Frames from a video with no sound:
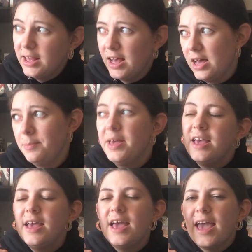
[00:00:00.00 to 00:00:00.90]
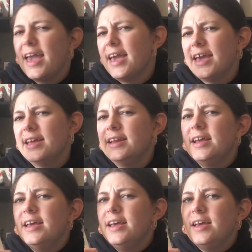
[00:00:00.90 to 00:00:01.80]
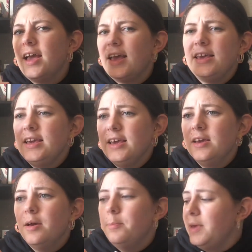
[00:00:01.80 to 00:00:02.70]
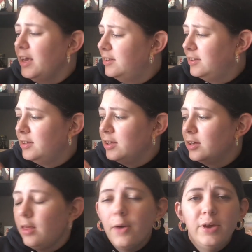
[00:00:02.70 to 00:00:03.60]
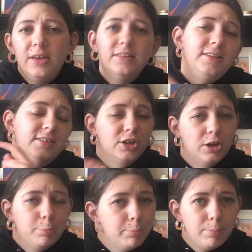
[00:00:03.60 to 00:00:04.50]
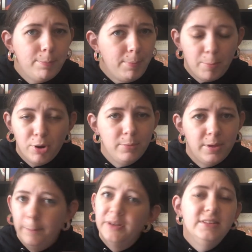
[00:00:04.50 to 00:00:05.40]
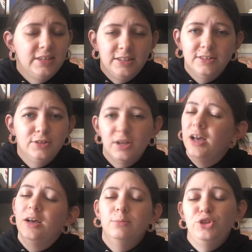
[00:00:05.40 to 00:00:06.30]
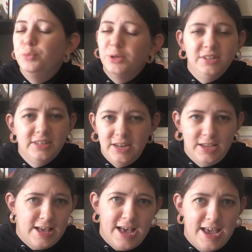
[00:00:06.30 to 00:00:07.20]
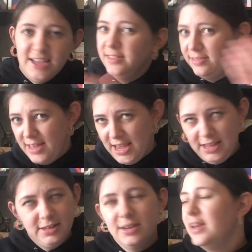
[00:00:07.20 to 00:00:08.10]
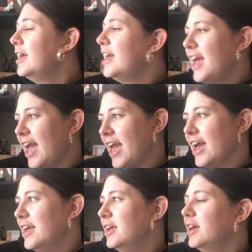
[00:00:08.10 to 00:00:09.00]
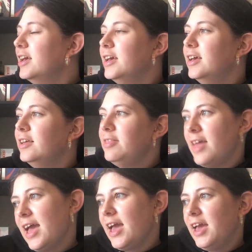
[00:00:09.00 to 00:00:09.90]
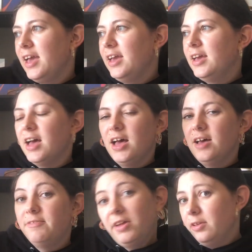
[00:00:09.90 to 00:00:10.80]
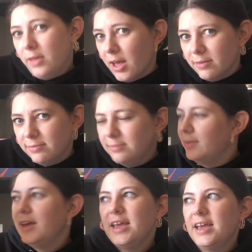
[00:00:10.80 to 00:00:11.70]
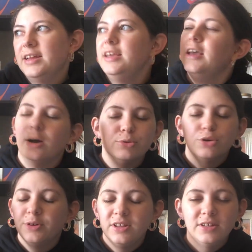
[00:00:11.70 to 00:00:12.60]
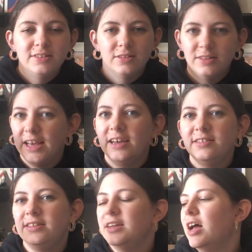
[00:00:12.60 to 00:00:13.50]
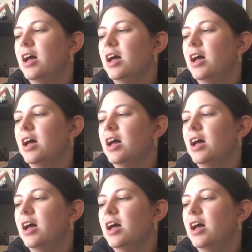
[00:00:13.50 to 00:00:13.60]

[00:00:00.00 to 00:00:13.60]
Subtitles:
And he meets Chloe because he's her apartment building superintendent guy thing, and they fall in love, and he helps her with his list.